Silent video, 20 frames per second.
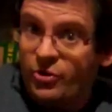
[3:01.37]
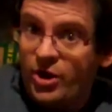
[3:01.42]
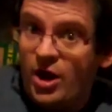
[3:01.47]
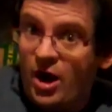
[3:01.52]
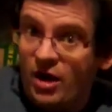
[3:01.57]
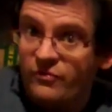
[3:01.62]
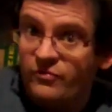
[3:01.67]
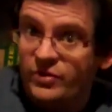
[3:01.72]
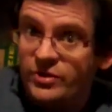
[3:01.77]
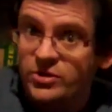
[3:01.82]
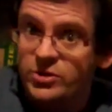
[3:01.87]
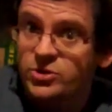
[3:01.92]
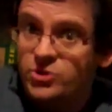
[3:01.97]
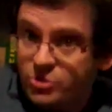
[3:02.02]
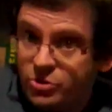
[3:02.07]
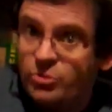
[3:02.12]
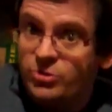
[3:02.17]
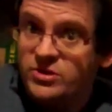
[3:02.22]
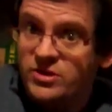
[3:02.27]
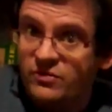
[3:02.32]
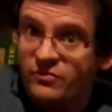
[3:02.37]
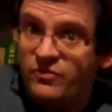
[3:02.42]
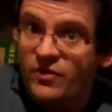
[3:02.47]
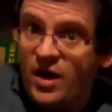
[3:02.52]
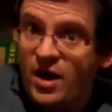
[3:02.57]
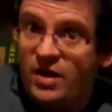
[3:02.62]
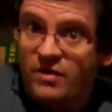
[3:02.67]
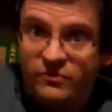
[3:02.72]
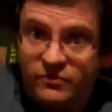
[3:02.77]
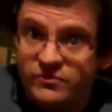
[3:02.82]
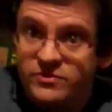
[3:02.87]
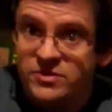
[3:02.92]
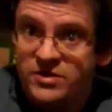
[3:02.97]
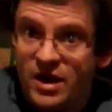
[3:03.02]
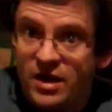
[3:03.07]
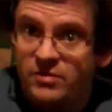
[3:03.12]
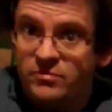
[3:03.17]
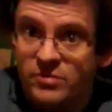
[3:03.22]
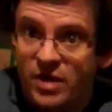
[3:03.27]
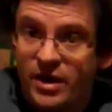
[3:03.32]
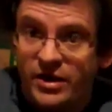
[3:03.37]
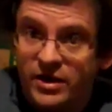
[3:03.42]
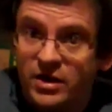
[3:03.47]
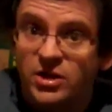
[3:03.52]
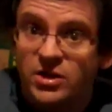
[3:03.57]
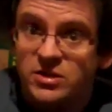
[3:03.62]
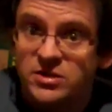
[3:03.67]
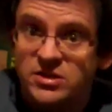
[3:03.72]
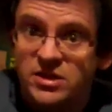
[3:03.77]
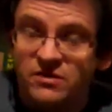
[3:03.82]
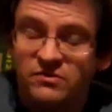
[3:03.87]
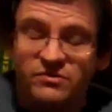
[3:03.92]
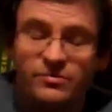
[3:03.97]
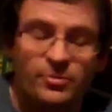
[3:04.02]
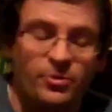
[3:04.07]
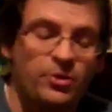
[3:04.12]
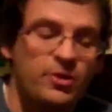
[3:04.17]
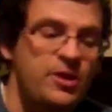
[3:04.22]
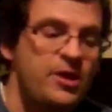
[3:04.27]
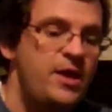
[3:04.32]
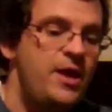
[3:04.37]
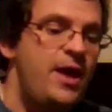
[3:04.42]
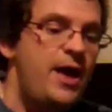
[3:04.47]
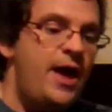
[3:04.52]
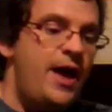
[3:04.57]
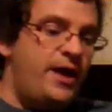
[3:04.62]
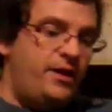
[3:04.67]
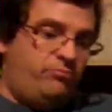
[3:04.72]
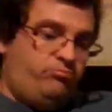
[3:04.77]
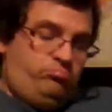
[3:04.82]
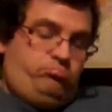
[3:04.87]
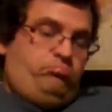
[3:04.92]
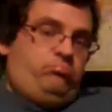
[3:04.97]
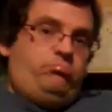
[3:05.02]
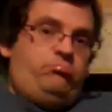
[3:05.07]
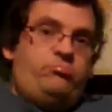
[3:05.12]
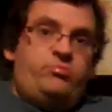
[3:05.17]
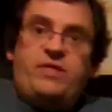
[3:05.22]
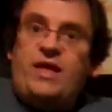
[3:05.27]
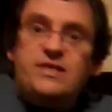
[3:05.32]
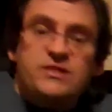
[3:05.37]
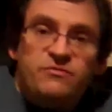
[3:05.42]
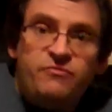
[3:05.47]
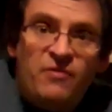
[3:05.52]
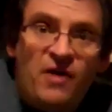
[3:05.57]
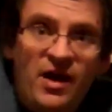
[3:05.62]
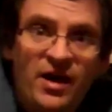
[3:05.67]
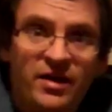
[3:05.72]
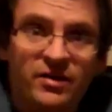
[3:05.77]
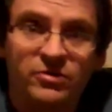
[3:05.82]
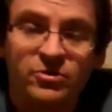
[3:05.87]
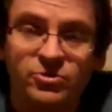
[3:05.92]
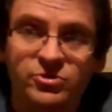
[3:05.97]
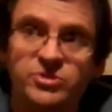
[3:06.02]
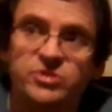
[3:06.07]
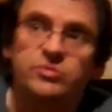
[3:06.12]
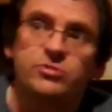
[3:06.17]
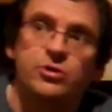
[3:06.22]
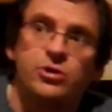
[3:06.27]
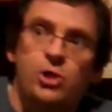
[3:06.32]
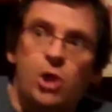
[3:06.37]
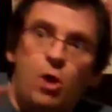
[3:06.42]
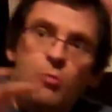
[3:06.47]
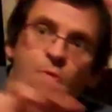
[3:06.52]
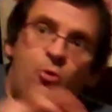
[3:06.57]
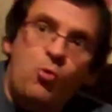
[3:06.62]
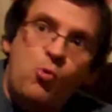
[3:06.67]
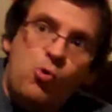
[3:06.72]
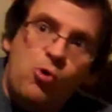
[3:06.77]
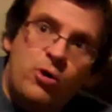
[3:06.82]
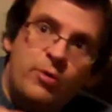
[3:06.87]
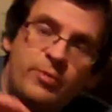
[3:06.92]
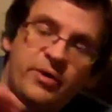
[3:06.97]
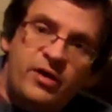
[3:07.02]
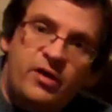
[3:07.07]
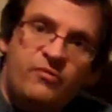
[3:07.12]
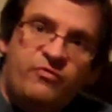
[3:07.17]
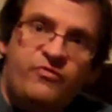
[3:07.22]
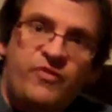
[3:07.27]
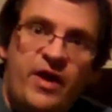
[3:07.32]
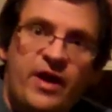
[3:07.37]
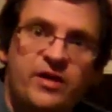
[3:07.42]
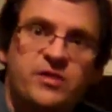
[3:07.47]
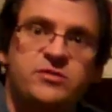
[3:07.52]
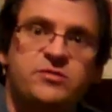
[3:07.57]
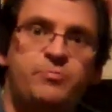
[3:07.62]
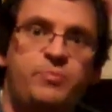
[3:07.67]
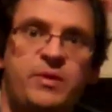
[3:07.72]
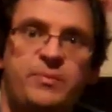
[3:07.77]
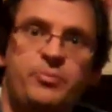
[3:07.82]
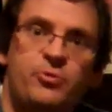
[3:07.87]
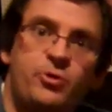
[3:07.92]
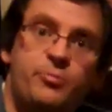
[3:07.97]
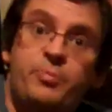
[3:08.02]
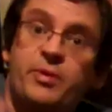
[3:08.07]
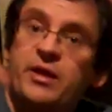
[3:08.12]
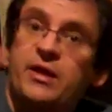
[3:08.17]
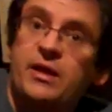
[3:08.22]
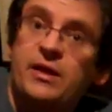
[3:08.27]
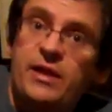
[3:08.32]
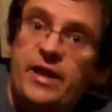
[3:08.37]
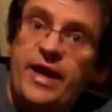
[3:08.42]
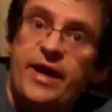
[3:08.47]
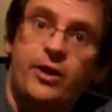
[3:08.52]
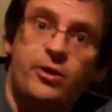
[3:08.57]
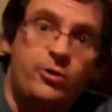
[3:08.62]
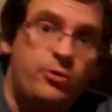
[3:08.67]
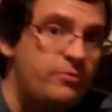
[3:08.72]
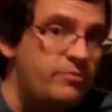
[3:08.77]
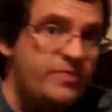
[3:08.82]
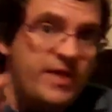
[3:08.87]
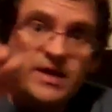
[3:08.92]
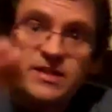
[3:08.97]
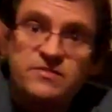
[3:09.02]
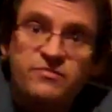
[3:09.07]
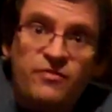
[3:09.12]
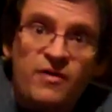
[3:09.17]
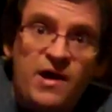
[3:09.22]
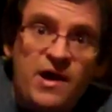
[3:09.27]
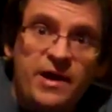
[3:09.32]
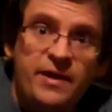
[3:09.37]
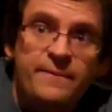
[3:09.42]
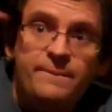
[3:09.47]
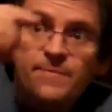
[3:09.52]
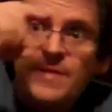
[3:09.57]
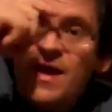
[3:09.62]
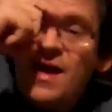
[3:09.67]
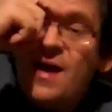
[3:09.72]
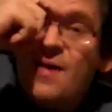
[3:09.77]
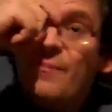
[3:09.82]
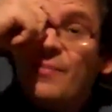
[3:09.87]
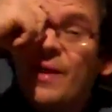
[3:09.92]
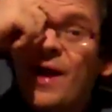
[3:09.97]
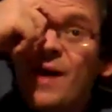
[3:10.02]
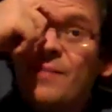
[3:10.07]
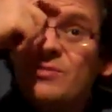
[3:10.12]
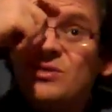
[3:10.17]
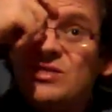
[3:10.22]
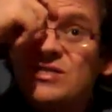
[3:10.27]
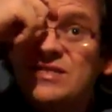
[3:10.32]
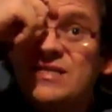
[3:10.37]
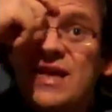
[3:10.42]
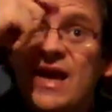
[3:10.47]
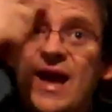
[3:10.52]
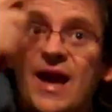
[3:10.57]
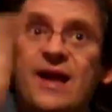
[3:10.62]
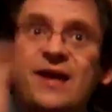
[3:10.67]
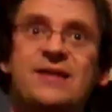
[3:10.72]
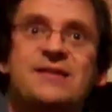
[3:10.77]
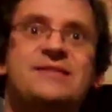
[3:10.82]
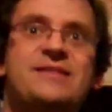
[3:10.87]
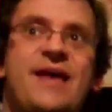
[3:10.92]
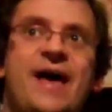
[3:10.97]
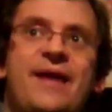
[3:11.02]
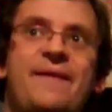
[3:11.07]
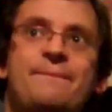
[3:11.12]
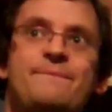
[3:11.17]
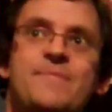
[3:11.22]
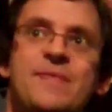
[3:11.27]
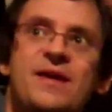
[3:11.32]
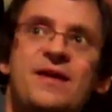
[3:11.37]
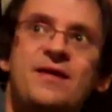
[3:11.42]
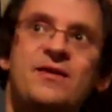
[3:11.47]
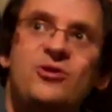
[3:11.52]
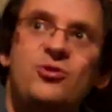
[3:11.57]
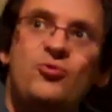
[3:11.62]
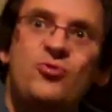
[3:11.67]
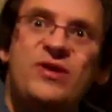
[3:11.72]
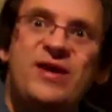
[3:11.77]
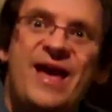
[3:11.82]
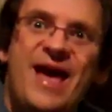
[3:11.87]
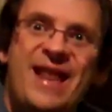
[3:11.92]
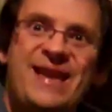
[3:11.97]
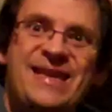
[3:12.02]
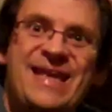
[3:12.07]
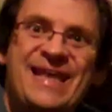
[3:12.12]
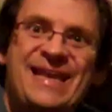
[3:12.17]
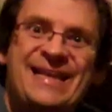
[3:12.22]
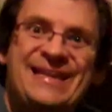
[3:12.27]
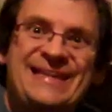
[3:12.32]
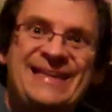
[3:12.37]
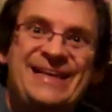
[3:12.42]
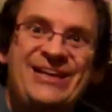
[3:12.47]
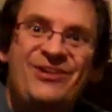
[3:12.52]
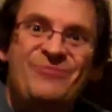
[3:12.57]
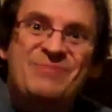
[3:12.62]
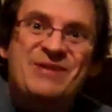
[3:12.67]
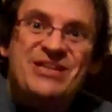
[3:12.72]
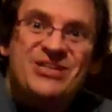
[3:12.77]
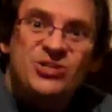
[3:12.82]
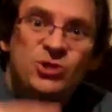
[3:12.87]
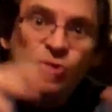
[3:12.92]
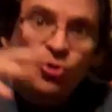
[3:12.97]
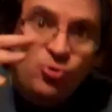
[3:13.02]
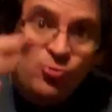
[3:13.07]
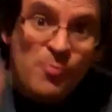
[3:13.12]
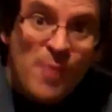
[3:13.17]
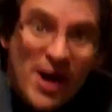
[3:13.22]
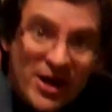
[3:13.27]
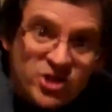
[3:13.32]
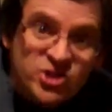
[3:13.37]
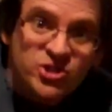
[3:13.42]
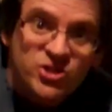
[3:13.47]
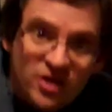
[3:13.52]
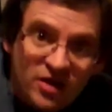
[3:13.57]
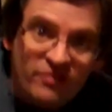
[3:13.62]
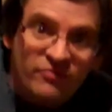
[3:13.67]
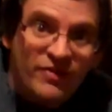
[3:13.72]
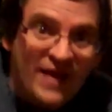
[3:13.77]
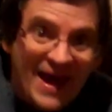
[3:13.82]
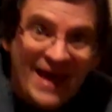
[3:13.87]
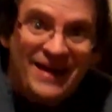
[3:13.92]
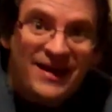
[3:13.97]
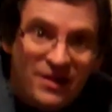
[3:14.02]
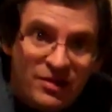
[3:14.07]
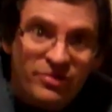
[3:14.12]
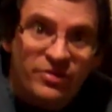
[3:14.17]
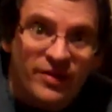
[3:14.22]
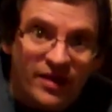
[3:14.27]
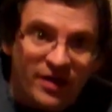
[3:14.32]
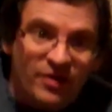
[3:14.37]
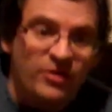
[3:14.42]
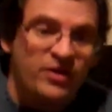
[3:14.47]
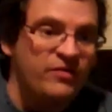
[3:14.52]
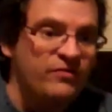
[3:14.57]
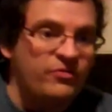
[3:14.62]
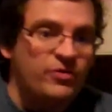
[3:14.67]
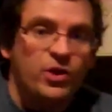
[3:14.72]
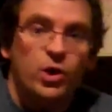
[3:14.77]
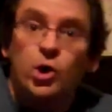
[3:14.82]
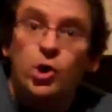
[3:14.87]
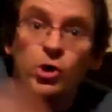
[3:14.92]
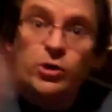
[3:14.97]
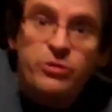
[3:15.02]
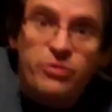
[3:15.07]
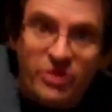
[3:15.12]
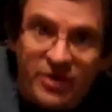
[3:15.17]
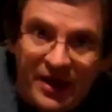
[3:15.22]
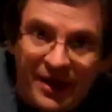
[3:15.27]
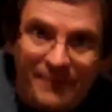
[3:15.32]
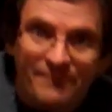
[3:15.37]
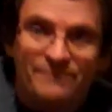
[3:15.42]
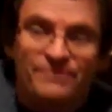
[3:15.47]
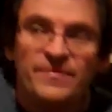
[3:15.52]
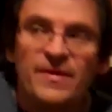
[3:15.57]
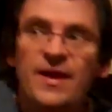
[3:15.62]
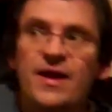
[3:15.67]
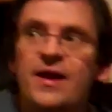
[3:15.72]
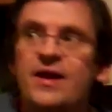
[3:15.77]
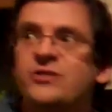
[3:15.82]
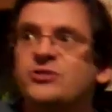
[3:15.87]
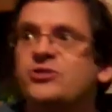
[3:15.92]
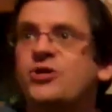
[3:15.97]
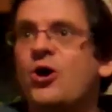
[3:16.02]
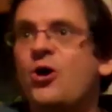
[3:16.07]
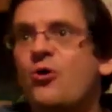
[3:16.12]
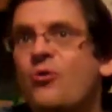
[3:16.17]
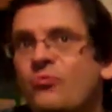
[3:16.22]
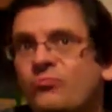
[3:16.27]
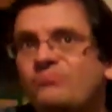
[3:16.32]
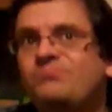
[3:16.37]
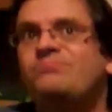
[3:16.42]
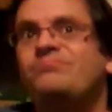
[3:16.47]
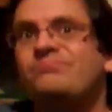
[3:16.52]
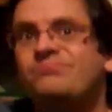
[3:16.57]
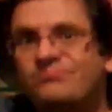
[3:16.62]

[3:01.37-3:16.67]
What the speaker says: very hot vintage, 13.5. It's not inconceivable. And that's fine. There's the global warming effect. People are picking later. That's fine. But I'm just saying is that you can get a little bit too much of anything, even a good thing. So